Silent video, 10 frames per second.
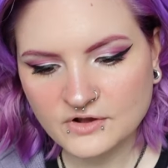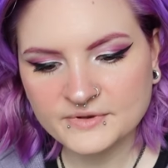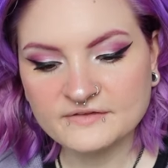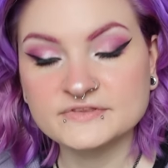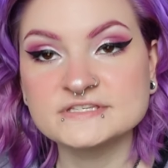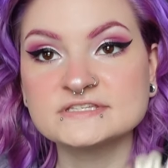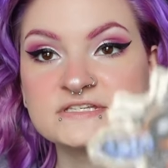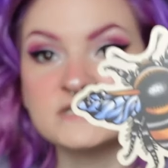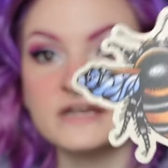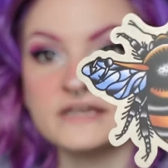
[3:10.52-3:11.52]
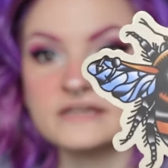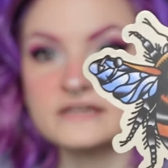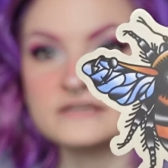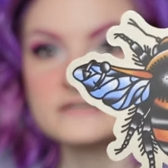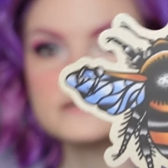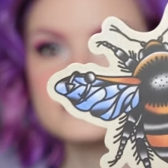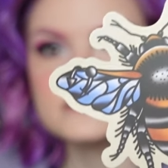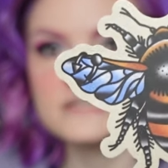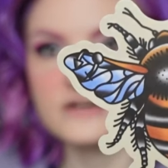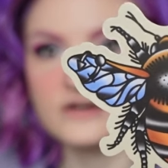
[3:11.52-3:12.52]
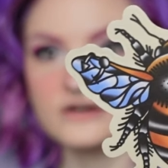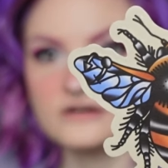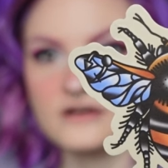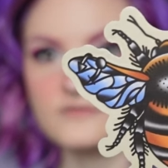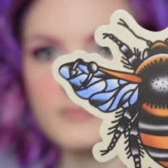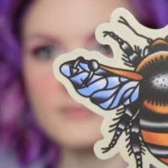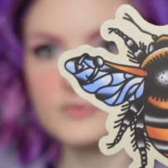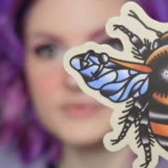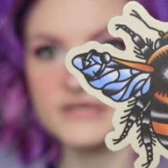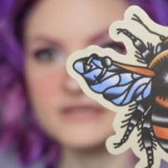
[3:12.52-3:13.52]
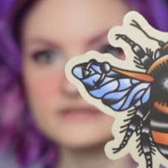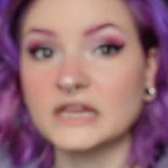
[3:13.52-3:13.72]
all, we have the stunning sticker of a bumblebee.